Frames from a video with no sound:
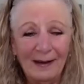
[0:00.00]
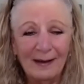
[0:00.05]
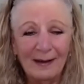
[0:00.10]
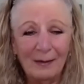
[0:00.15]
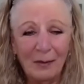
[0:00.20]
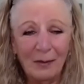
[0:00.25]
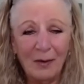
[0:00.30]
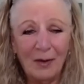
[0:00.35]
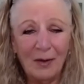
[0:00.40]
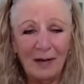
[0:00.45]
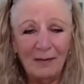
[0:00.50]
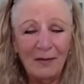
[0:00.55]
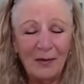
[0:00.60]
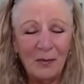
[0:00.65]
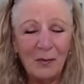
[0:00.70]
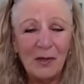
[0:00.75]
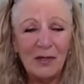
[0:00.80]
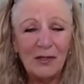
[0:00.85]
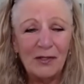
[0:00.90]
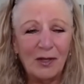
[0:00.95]
even
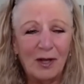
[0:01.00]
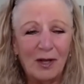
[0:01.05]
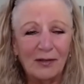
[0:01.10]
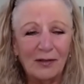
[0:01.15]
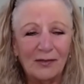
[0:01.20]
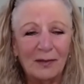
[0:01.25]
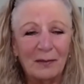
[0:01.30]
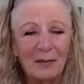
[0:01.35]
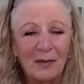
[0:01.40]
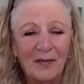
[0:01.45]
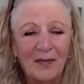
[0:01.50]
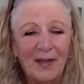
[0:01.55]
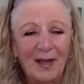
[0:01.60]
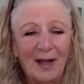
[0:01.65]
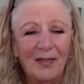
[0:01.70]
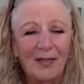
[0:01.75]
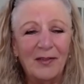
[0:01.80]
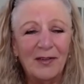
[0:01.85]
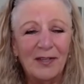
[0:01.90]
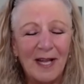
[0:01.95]
we saw someone the
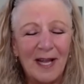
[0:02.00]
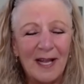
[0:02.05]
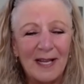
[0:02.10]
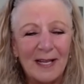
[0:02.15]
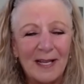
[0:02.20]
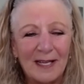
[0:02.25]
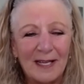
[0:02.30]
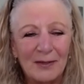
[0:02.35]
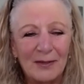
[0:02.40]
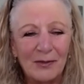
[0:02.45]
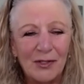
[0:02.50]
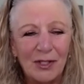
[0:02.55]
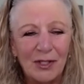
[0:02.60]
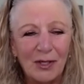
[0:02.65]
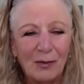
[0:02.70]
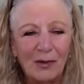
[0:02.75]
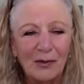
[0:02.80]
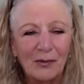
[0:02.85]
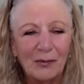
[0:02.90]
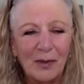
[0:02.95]
other day. Can you show
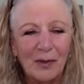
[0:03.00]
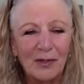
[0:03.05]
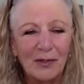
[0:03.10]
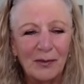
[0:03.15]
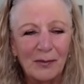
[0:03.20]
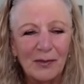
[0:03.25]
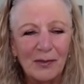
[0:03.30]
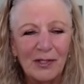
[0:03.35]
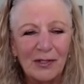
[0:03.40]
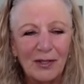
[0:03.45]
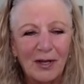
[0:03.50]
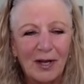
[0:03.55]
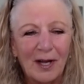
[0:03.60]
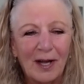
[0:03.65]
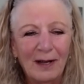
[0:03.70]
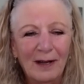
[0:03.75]
us what we saw?